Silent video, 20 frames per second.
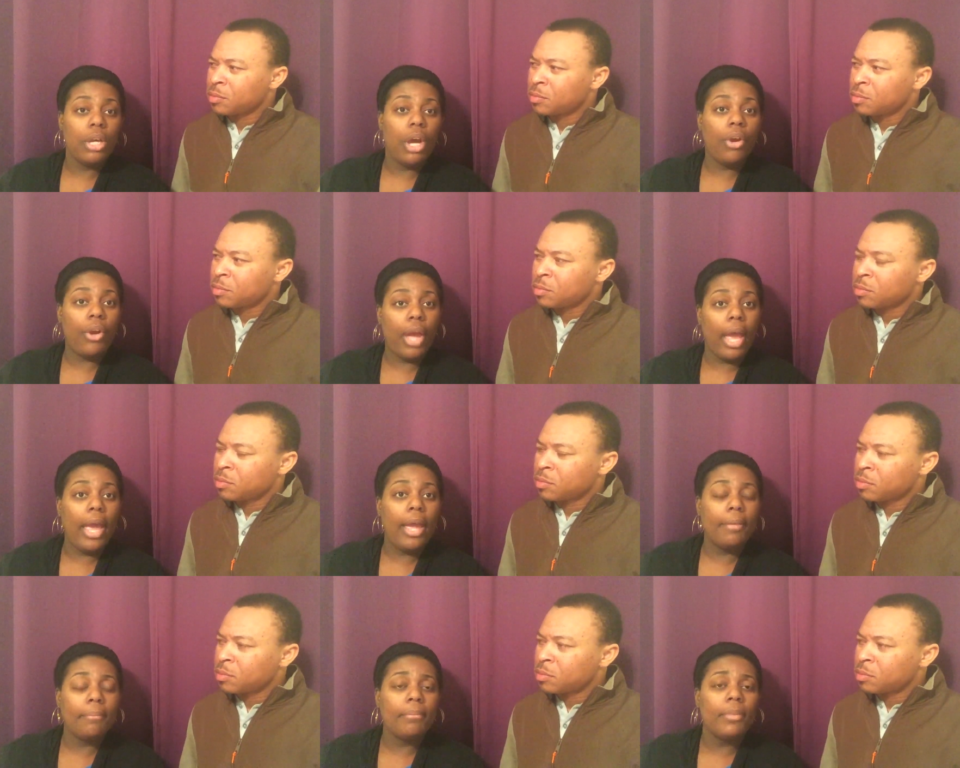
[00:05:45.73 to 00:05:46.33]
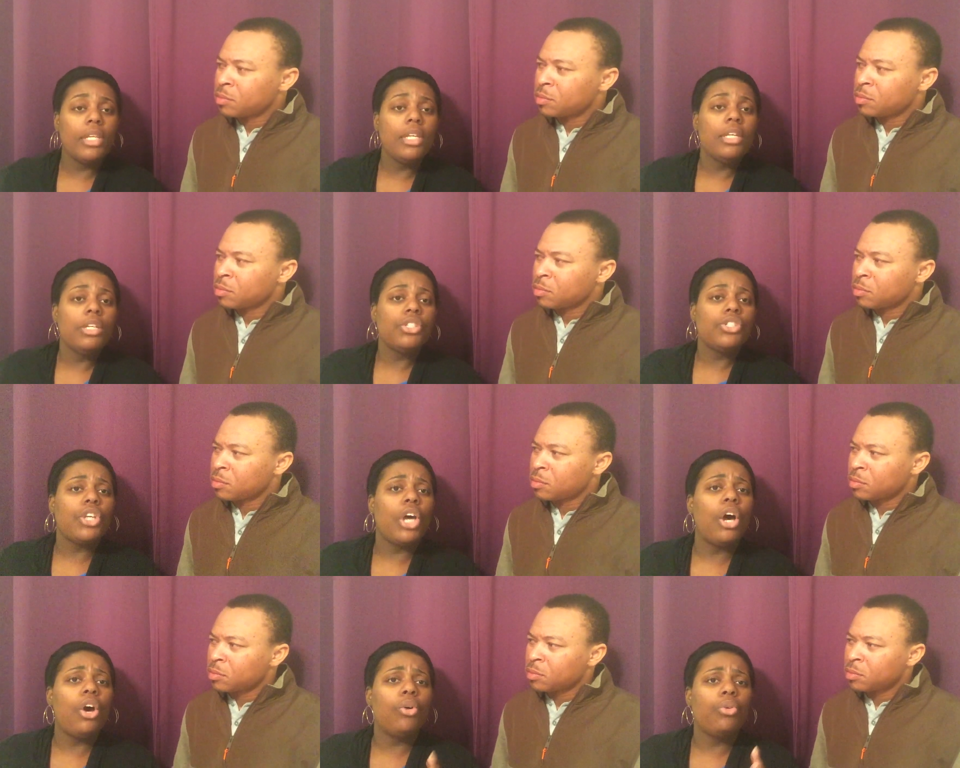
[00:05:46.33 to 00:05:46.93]
Speaker 1: Okay,
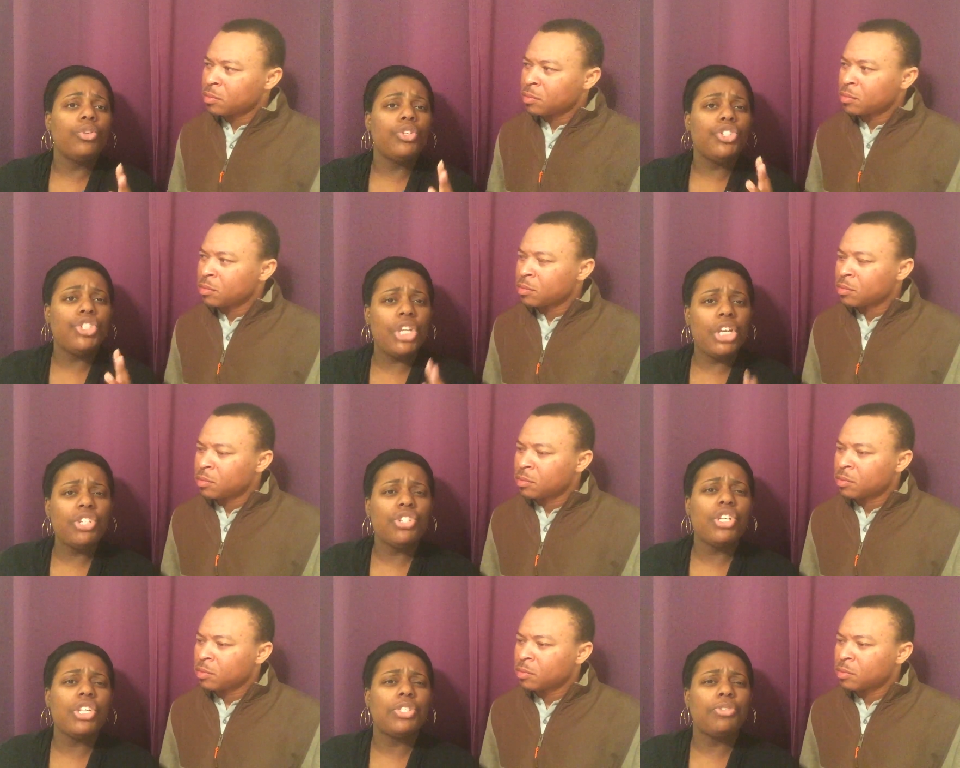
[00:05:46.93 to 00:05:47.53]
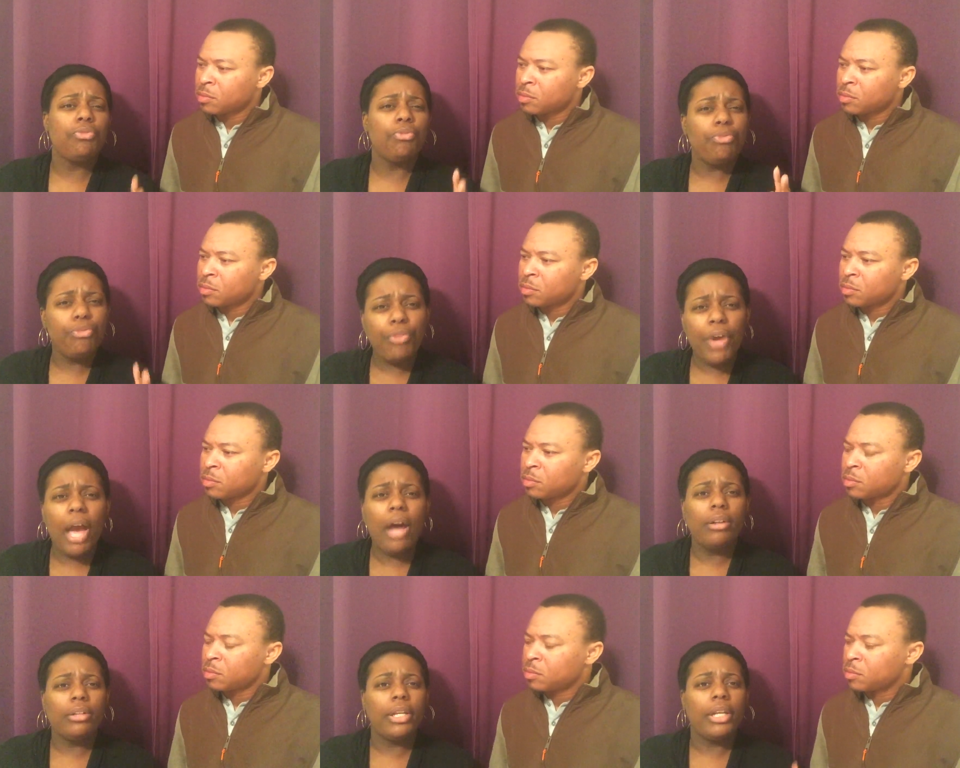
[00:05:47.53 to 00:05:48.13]
so she just
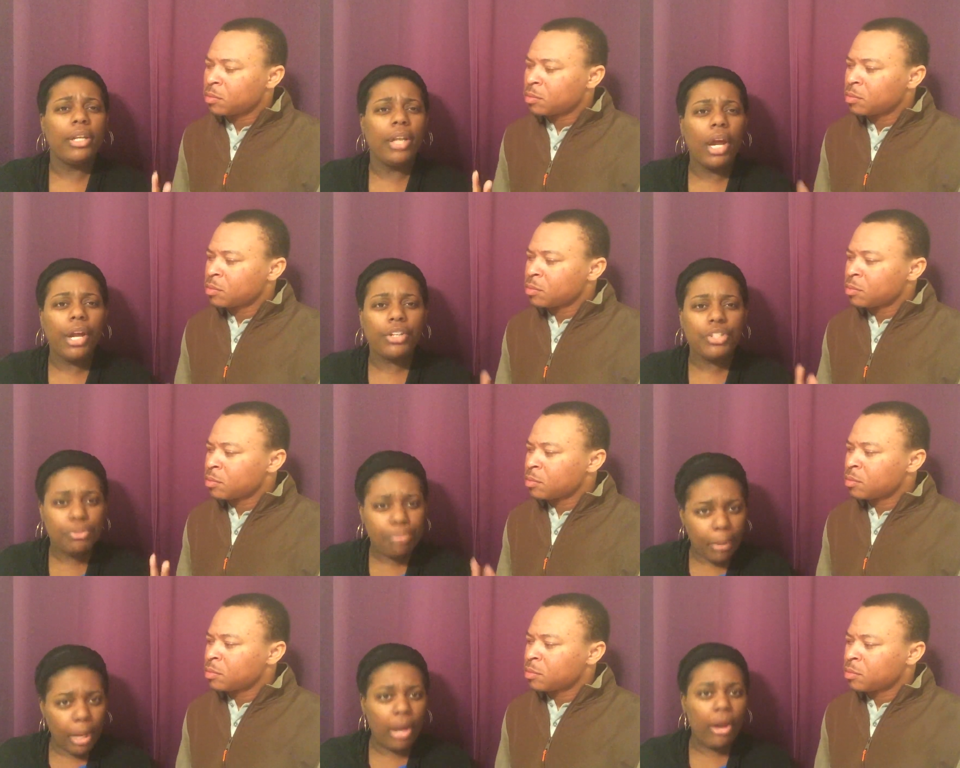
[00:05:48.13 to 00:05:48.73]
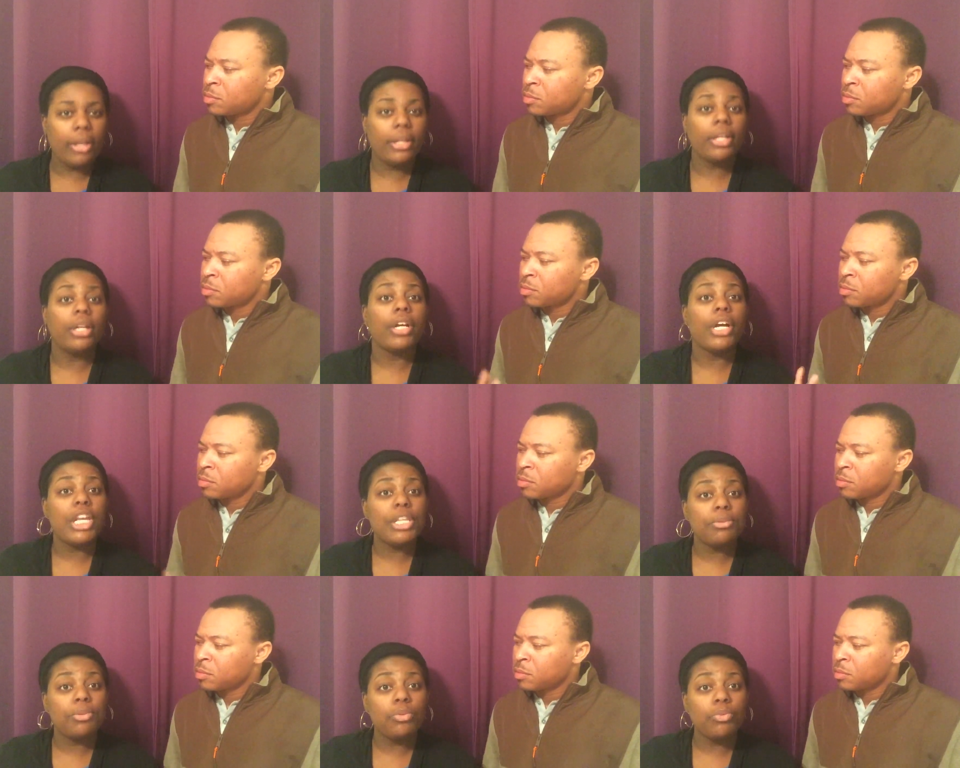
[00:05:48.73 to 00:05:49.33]
felt in her spirit that
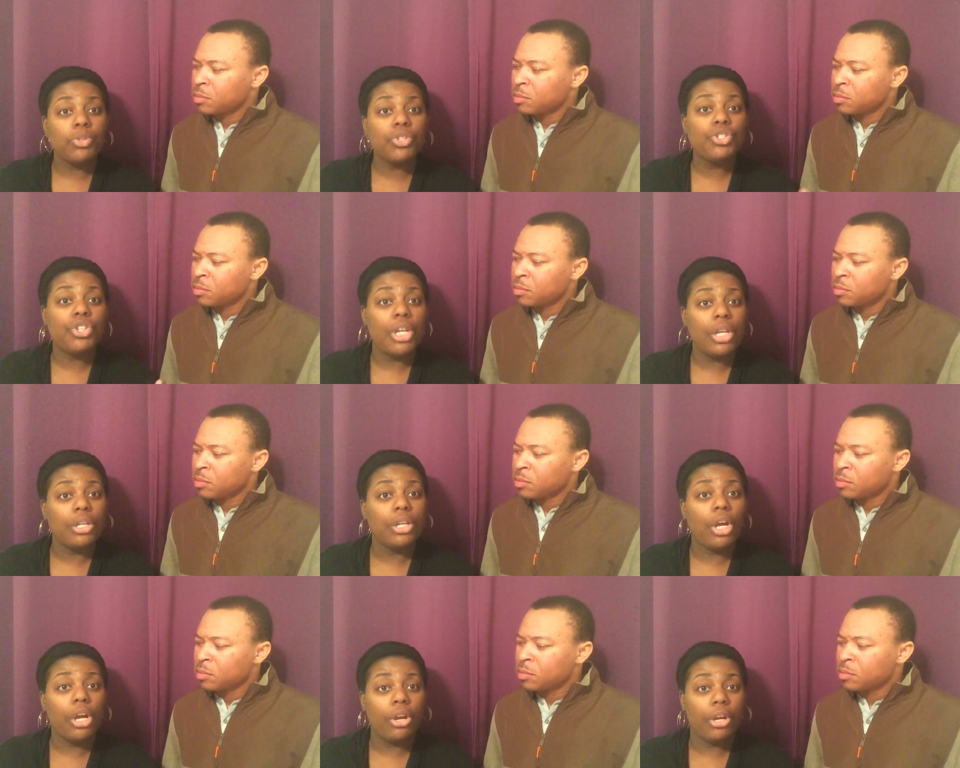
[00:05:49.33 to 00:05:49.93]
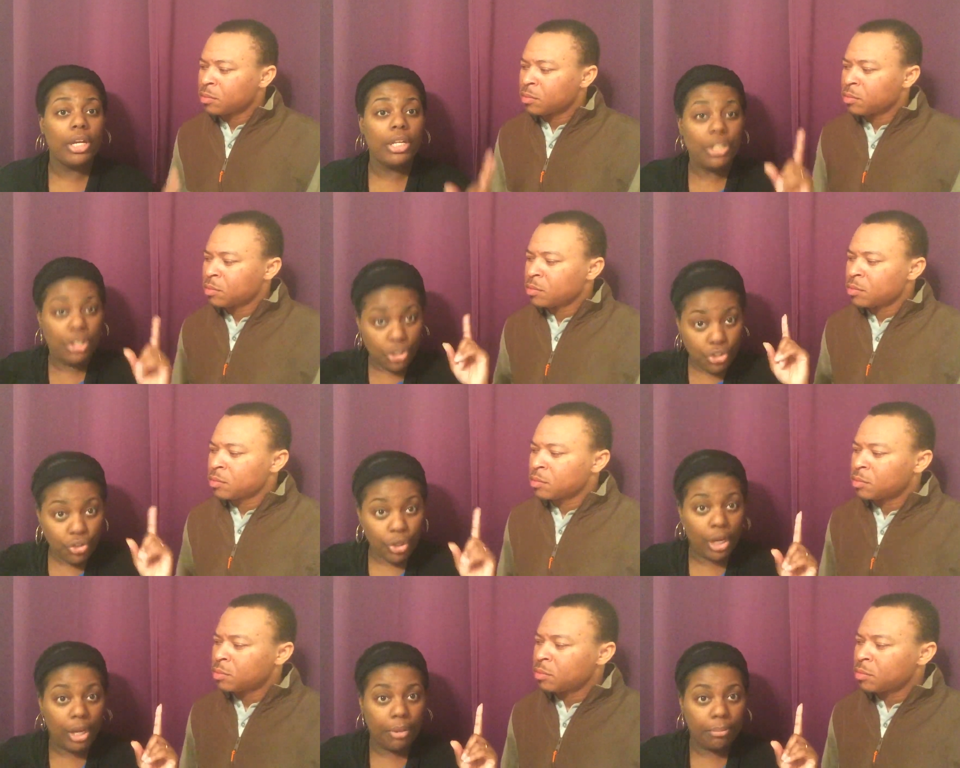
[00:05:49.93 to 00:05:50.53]
her husband was cheating on her in
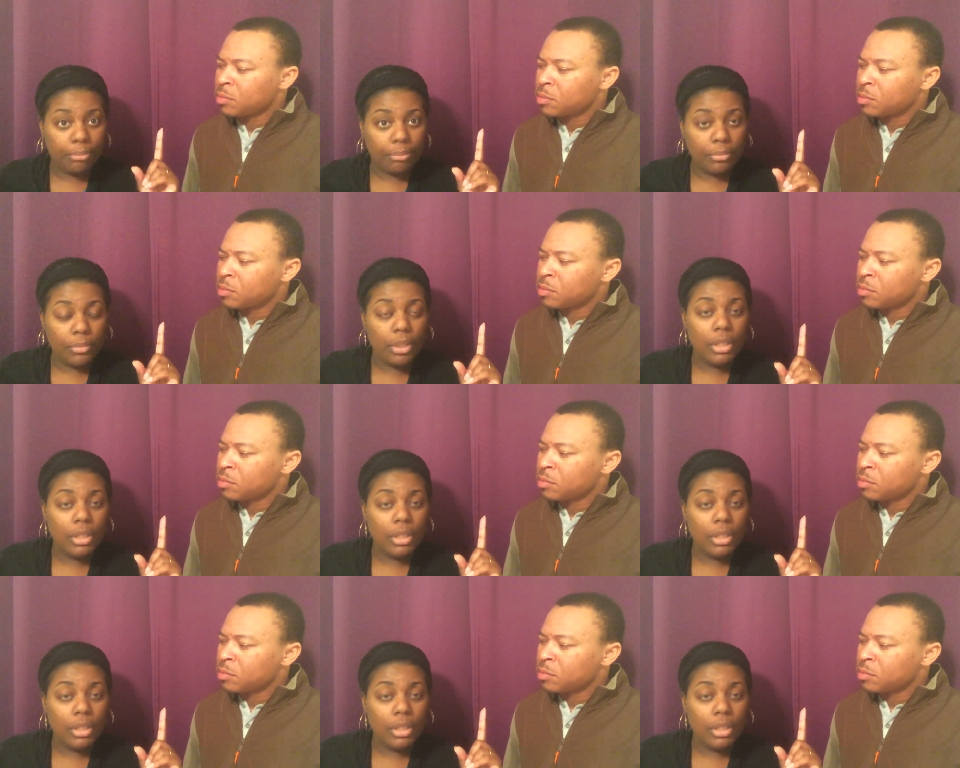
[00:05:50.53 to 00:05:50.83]
the dream.